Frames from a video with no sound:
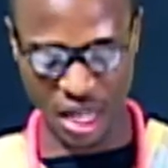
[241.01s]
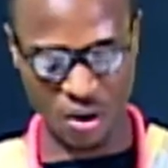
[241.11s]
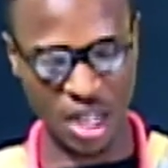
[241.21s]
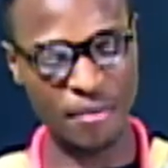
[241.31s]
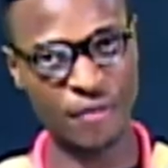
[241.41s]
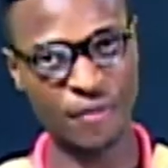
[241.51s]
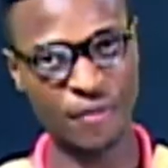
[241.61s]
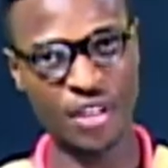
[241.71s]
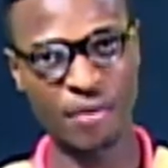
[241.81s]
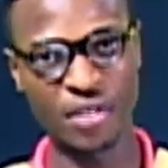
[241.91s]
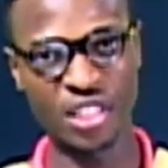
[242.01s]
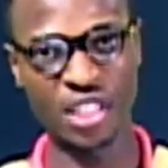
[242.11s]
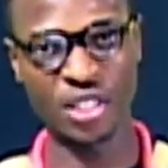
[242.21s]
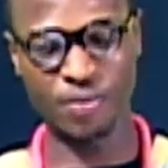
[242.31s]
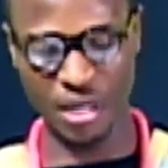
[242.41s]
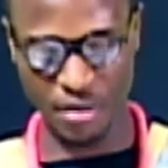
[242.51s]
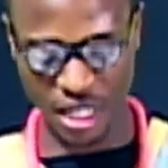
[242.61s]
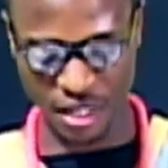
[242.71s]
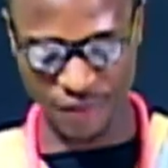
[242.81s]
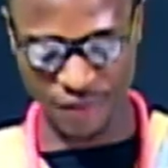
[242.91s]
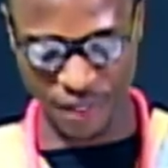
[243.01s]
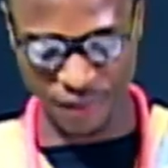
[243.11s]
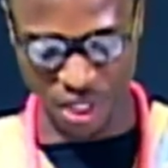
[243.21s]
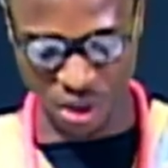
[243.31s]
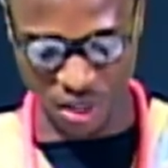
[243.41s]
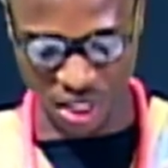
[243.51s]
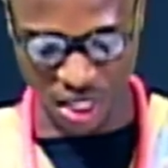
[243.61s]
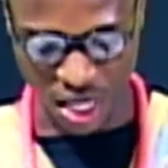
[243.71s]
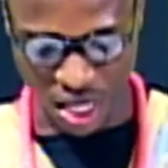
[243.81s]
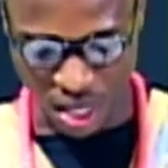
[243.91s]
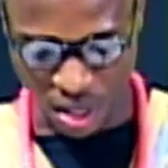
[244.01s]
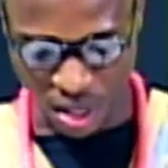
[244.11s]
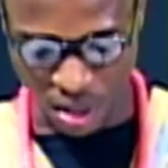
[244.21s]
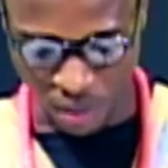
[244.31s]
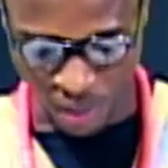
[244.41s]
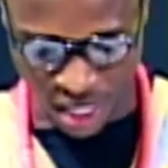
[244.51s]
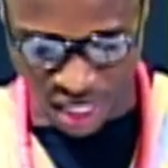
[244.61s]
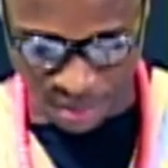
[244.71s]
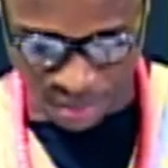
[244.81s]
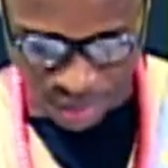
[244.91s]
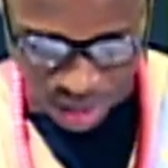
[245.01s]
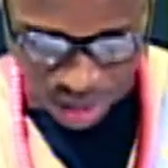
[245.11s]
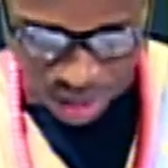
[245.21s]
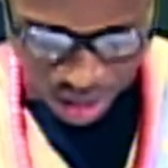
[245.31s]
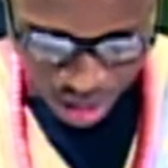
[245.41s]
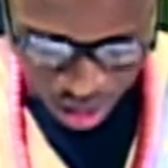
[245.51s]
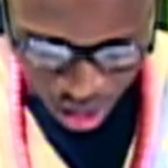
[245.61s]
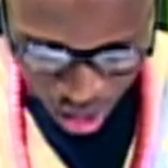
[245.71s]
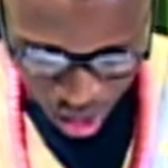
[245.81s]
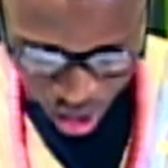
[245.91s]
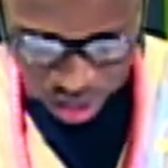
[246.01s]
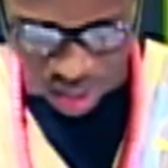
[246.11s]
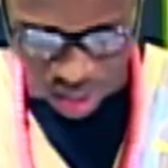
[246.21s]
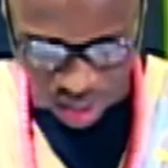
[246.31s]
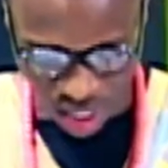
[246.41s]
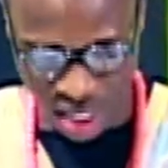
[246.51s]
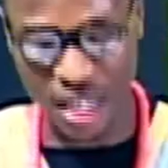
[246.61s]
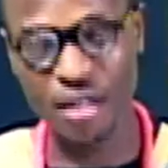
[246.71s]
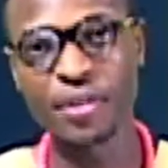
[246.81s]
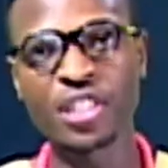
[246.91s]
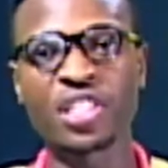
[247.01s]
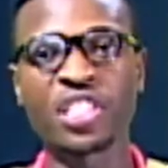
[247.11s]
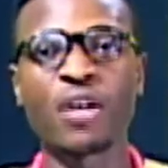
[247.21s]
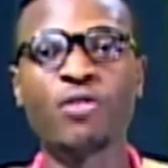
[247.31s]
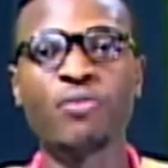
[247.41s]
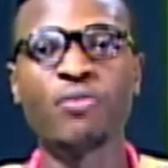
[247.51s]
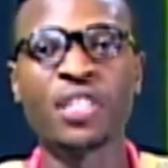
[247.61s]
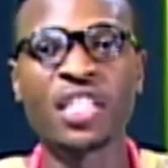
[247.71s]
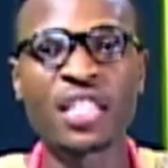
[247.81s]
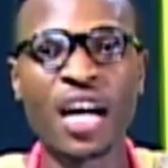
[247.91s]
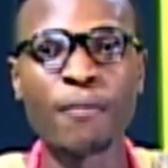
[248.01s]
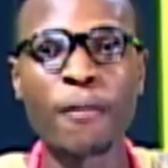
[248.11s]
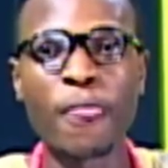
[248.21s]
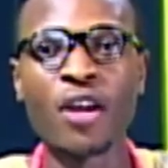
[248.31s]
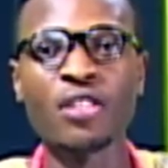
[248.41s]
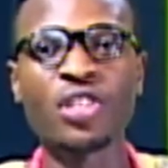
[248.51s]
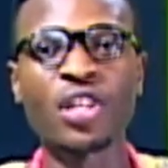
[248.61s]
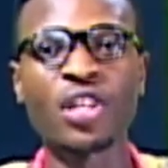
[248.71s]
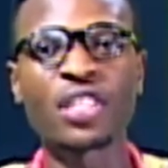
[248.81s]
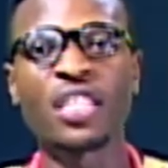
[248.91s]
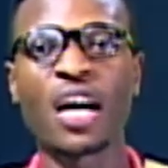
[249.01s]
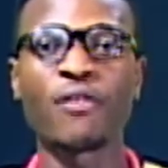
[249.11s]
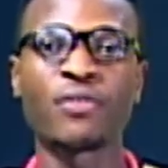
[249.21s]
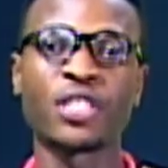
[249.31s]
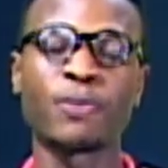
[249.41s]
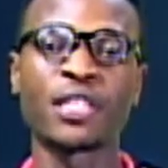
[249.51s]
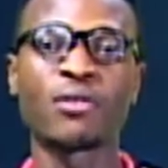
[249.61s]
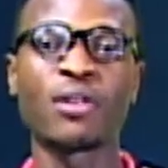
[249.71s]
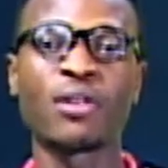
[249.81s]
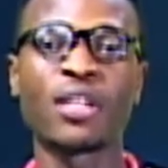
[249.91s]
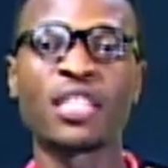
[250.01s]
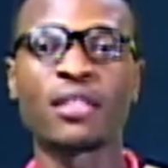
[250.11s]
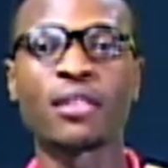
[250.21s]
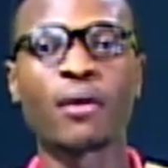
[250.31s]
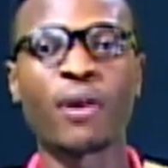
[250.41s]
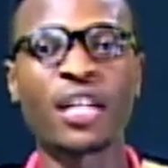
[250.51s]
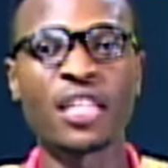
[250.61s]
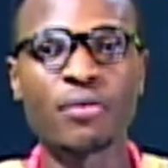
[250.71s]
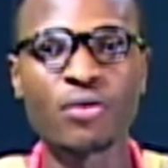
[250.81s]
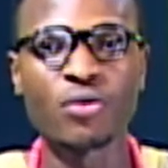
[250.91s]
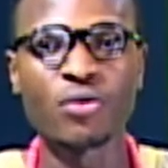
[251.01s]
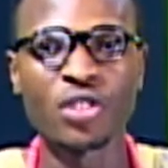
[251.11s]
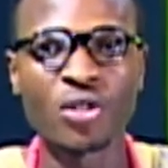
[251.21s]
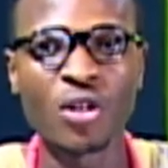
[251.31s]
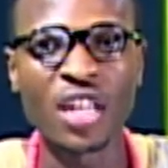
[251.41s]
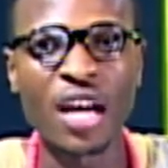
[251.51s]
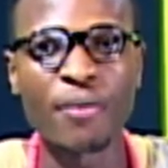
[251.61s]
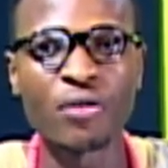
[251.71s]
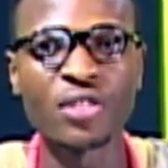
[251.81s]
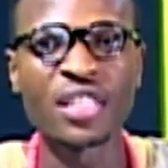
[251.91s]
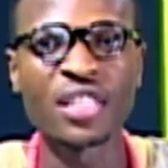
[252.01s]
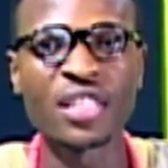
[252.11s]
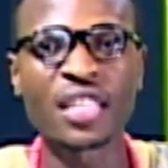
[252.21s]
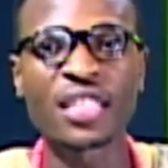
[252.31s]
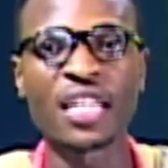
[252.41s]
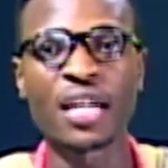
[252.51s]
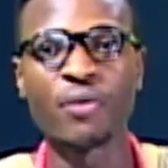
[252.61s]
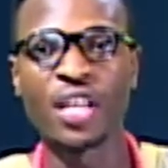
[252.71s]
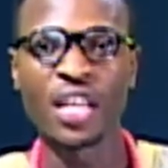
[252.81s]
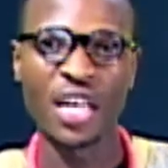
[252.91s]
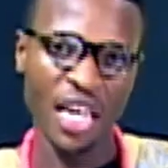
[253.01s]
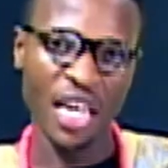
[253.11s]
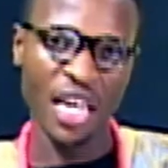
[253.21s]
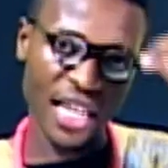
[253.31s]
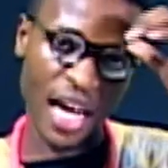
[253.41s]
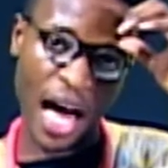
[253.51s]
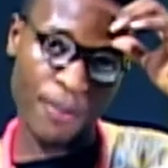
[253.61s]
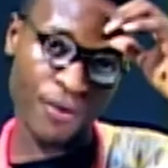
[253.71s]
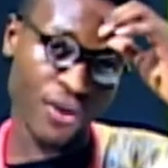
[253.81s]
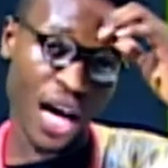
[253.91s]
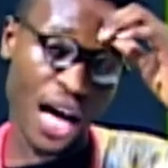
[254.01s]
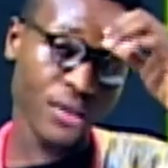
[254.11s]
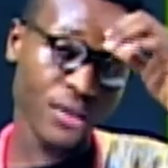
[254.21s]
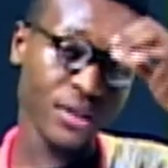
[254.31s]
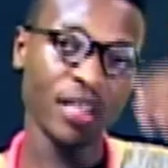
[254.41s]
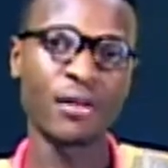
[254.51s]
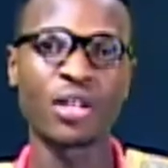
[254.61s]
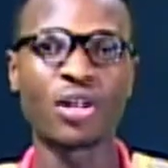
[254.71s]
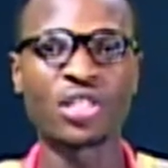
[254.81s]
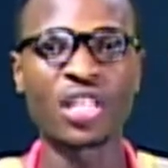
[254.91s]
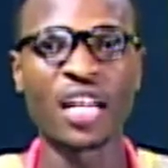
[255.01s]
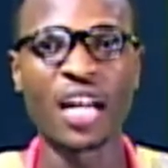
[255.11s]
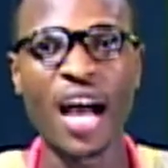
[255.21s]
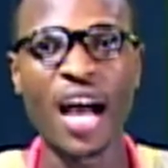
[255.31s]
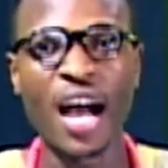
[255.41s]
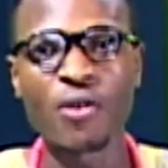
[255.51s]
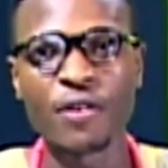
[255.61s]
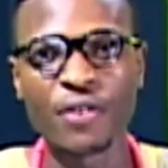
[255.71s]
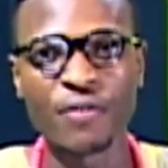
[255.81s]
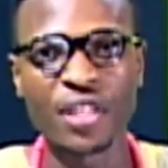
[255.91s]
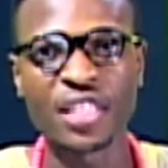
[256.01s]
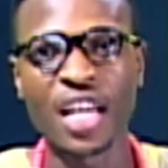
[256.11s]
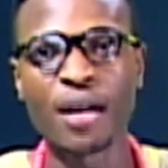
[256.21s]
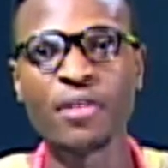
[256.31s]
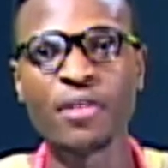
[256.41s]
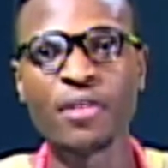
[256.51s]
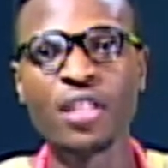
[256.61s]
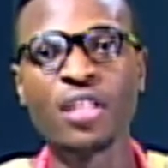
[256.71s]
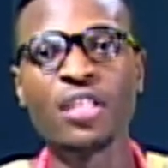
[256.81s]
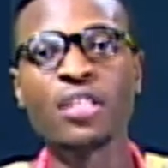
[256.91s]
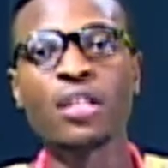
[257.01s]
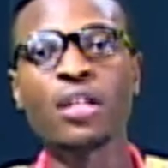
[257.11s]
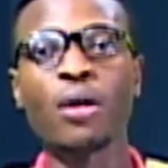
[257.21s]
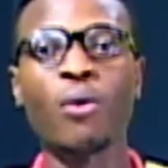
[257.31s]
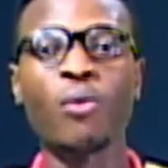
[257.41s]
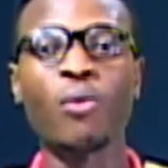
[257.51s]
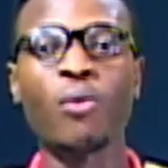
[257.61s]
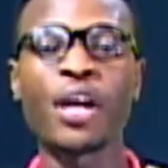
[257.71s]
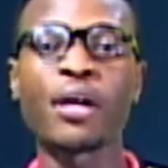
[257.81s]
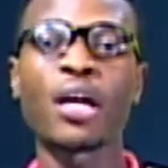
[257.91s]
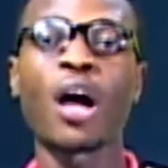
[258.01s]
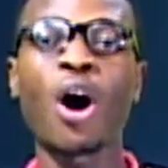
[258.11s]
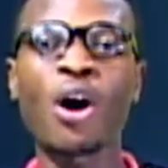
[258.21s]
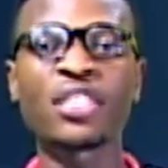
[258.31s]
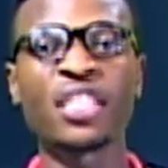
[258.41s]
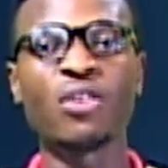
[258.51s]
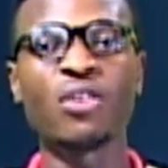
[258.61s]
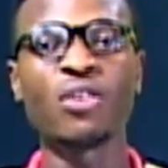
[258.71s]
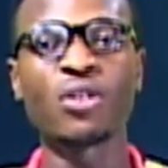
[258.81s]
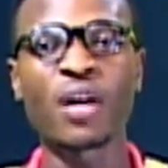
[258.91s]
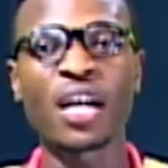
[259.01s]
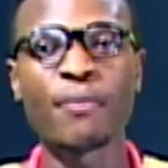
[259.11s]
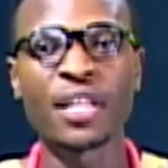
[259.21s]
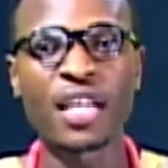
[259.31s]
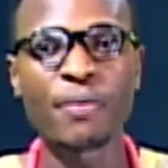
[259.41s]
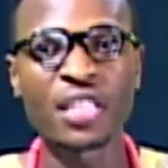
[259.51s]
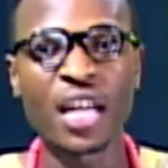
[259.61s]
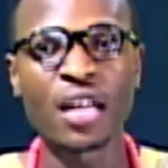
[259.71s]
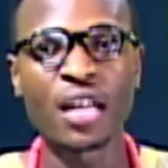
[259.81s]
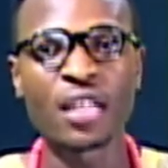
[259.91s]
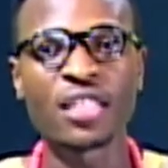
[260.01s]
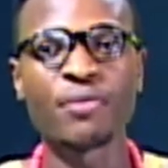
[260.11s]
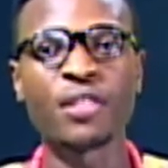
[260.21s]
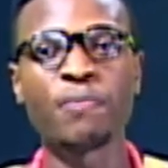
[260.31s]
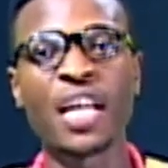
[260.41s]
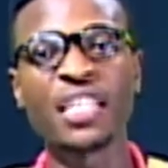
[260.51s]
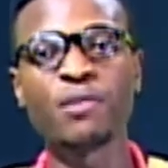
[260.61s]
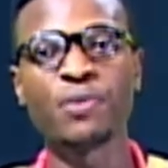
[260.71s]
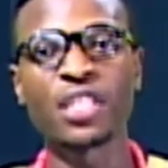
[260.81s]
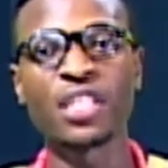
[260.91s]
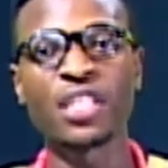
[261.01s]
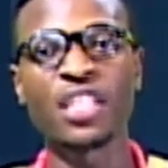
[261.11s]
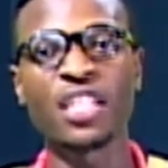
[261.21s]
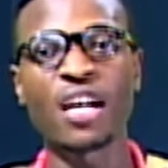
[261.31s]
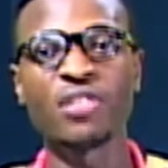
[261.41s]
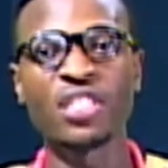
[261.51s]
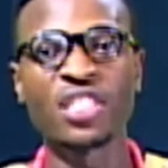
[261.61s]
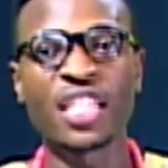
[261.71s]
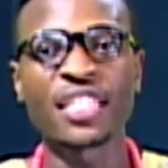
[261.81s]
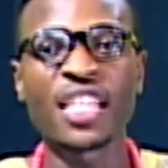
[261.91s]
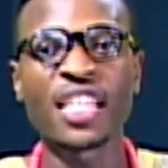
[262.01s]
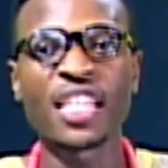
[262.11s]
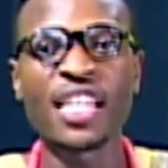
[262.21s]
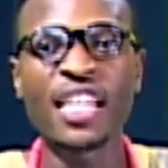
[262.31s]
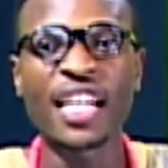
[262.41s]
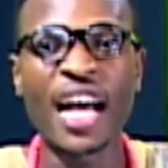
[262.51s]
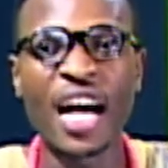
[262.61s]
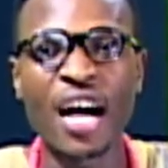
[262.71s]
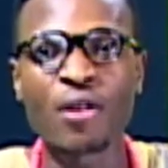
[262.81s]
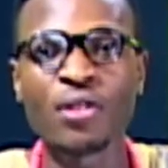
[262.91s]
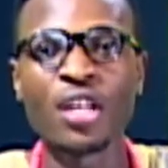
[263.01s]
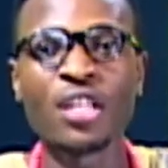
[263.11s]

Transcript: I will come back for your message, but make I finish with this one them. Okay, now the message that will be get them. Just now for this particular what them do we talk now about the sex kind of way. It happen for outside the country and how we fix some. We all think we work better. So we say plenty picking them now. They dress any kind of how.